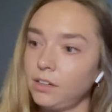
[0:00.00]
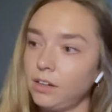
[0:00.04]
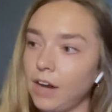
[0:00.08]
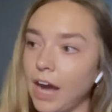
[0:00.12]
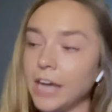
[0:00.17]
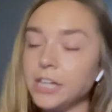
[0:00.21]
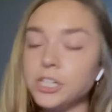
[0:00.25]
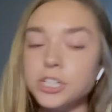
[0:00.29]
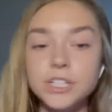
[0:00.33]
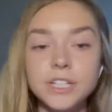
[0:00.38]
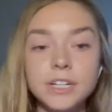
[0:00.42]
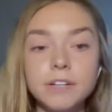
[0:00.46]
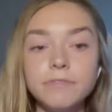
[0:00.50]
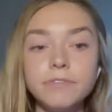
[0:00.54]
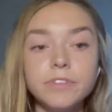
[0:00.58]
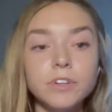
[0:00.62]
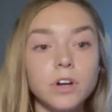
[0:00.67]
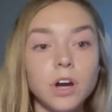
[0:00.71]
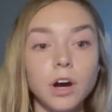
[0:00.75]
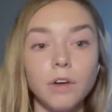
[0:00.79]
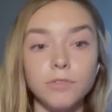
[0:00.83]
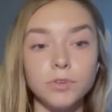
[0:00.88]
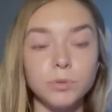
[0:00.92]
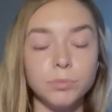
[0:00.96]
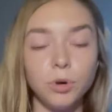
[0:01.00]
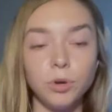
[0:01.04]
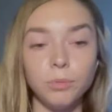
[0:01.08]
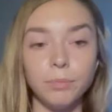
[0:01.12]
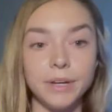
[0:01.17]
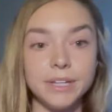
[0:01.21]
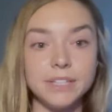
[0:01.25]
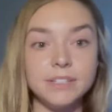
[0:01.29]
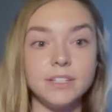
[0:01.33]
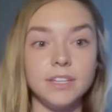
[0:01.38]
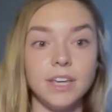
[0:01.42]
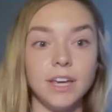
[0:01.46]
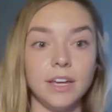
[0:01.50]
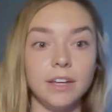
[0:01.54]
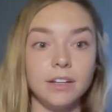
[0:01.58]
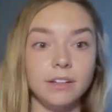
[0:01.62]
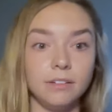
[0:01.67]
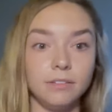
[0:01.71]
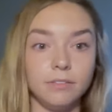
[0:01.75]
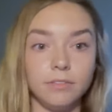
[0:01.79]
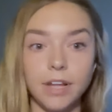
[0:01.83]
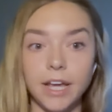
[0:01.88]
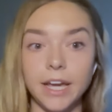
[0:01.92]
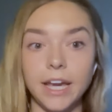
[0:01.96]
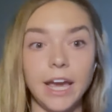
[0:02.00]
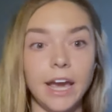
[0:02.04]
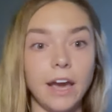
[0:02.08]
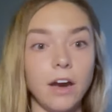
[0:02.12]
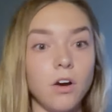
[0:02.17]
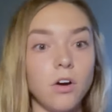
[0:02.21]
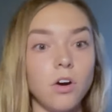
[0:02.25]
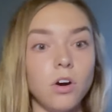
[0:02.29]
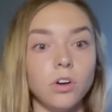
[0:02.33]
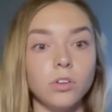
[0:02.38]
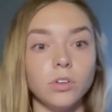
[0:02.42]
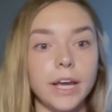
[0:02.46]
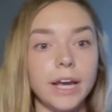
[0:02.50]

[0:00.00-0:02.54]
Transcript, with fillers: I just didn't feel comfortable in my skin, like at all.